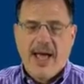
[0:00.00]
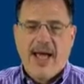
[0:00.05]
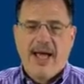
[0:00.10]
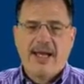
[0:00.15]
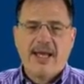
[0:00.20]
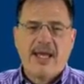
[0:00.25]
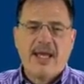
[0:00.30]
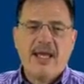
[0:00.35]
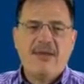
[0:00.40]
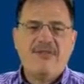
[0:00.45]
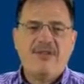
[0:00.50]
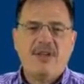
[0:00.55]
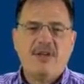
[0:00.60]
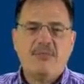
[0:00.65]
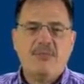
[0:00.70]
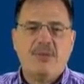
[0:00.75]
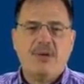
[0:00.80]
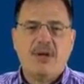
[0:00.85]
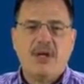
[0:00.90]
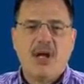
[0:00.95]
And
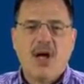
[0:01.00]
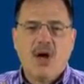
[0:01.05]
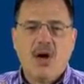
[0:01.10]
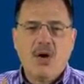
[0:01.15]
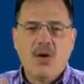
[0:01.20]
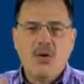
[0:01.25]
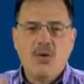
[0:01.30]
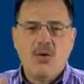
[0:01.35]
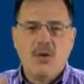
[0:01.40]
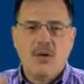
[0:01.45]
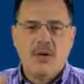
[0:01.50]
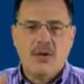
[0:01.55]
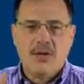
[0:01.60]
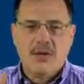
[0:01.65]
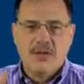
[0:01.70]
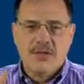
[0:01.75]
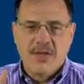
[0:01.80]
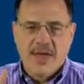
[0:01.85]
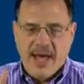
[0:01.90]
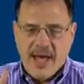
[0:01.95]
even below
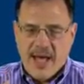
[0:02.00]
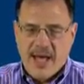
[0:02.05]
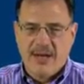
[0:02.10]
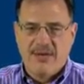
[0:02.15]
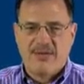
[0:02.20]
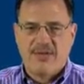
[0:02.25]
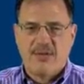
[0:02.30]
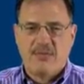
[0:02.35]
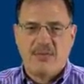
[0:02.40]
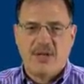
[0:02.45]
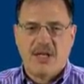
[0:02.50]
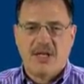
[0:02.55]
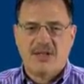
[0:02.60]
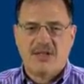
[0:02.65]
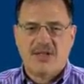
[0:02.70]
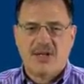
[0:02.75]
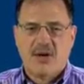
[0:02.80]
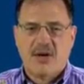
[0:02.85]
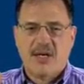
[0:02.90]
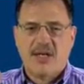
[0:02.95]
the head of the
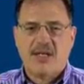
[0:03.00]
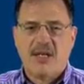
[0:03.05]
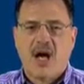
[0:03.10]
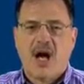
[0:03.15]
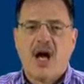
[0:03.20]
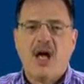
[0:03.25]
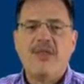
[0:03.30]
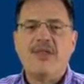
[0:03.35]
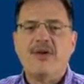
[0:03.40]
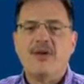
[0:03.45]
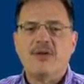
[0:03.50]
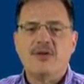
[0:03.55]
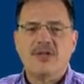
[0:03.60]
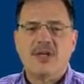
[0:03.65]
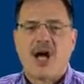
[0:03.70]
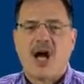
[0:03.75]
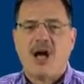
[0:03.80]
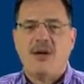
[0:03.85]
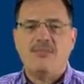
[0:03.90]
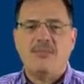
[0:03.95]
military, other
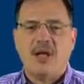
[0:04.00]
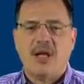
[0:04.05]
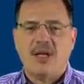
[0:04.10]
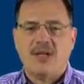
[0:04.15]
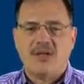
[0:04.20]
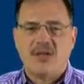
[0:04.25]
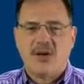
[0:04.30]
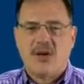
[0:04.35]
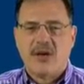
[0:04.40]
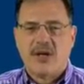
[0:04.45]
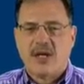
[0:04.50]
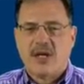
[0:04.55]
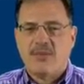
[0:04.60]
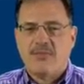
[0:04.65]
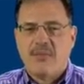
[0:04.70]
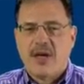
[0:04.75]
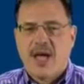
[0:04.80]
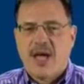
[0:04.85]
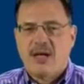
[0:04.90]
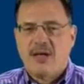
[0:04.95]
top military
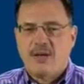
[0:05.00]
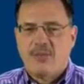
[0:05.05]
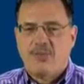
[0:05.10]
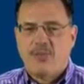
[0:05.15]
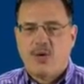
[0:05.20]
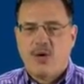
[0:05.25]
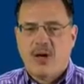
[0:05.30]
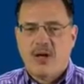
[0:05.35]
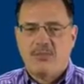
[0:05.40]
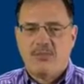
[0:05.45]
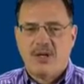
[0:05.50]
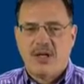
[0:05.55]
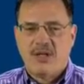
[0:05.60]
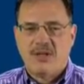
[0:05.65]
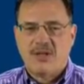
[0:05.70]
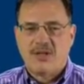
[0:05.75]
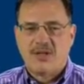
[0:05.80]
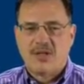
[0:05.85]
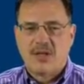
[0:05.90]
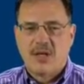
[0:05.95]
command
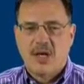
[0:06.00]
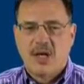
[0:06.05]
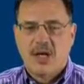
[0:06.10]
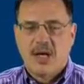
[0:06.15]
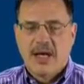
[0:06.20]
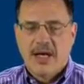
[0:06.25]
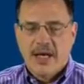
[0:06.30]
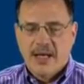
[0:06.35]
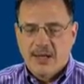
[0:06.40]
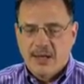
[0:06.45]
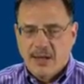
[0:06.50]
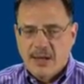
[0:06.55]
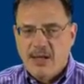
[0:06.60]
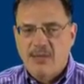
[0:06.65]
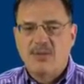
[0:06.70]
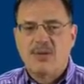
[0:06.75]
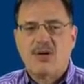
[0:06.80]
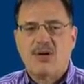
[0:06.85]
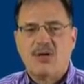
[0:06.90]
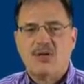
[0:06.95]
appointments in a
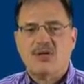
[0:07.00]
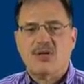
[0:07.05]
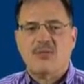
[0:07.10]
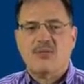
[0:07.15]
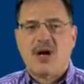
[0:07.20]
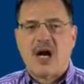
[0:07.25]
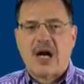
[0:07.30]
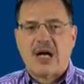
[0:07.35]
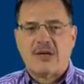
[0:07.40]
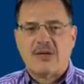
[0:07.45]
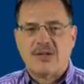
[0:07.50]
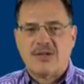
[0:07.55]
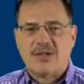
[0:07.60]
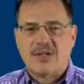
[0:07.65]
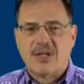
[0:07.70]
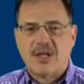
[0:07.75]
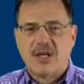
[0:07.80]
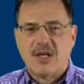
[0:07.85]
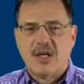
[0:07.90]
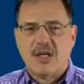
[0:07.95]
liberal
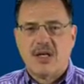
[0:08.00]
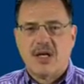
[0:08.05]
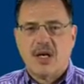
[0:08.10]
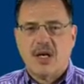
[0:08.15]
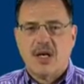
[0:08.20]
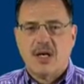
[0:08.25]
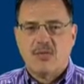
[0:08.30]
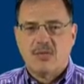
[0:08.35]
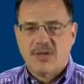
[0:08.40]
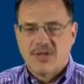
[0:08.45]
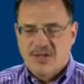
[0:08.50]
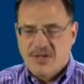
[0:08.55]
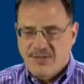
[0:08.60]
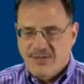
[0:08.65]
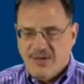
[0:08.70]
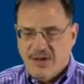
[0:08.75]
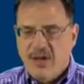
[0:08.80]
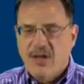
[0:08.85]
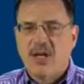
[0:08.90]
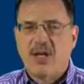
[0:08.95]
democracy with
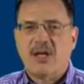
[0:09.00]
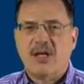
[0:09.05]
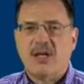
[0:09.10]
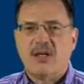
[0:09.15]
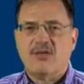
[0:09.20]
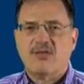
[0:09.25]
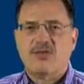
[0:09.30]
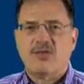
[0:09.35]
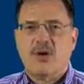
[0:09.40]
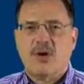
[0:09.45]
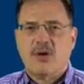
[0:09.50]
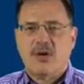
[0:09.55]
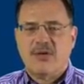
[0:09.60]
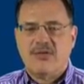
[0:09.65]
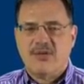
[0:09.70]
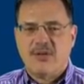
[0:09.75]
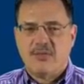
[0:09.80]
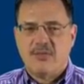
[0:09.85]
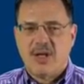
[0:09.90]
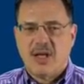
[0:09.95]
civilian control
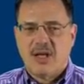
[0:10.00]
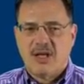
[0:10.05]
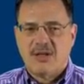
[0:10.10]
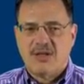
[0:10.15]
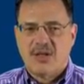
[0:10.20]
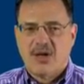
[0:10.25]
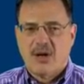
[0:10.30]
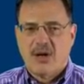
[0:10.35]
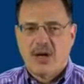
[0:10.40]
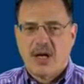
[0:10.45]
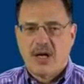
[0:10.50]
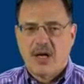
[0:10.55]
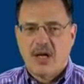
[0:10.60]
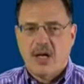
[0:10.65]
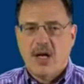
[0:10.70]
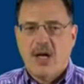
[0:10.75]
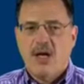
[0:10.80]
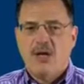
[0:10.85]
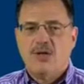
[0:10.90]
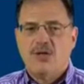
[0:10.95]
of the military
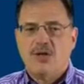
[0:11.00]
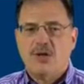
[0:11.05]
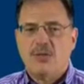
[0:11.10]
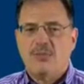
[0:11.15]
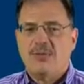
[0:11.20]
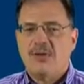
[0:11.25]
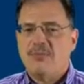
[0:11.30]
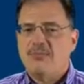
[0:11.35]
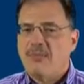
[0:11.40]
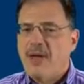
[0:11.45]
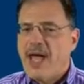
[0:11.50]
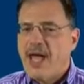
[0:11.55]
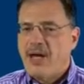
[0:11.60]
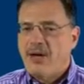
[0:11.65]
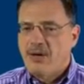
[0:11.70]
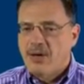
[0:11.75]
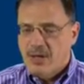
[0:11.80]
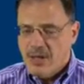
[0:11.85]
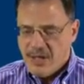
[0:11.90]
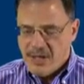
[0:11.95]
should be
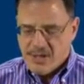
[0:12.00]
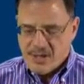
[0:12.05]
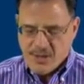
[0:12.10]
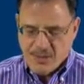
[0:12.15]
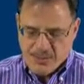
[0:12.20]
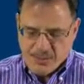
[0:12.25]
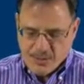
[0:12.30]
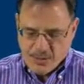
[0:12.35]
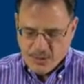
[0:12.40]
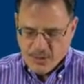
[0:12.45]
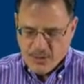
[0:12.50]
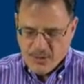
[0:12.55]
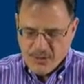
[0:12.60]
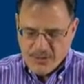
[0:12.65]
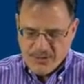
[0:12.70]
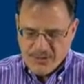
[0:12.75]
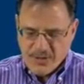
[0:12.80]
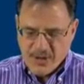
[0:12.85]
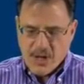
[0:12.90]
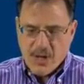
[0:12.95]
made or at least
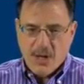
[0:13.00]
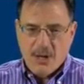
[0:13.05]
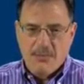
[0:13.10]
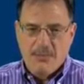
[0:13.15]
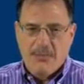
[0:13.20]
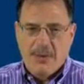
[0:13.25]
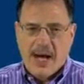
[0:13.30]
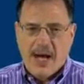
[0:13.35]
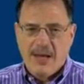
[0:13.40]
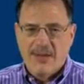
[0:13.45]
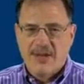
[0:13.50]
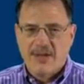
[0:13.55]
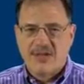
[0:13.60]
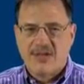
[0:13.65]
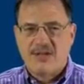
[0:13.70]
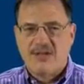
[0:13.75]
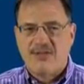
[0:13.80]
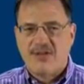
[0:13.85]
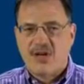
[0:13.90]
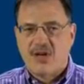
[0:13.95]
approved by the
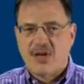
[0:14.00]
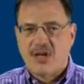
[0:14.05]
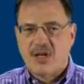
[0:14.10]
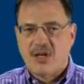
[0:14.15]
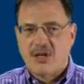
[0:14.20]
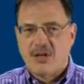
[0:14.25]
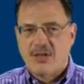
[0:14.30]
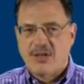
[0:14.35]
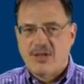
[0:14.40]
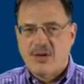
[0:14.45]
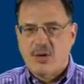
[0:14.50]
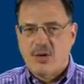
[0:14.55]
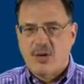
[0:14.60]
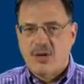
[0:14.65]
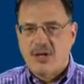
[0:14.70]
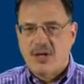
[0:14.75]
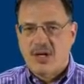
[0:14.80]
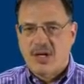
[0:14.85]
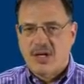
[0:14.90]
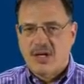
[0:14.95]
civilian
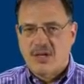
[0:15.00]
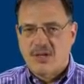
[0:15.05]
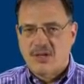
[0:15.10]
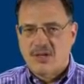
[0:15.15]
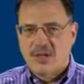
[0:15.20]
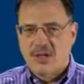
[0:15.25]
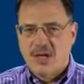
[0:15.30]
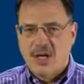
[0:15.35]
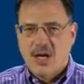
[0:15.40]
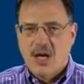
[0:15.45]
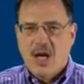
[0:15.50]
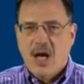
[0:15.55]
authorities.